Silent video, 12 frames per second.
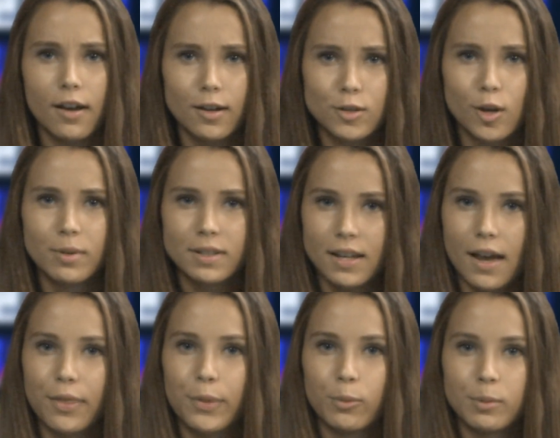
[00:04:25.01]
October
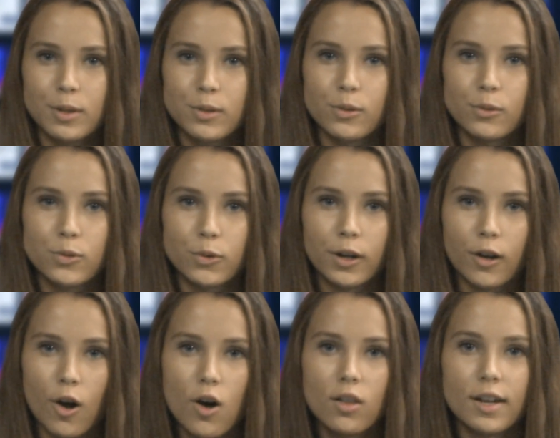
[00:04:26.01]
10th will be sold during
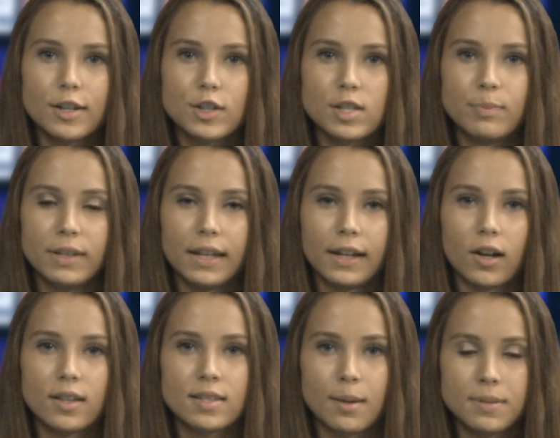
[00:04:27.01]
all lunches beginning
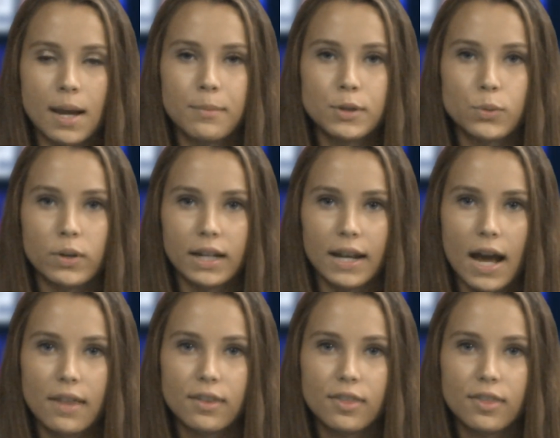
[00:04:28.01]
on September 29th.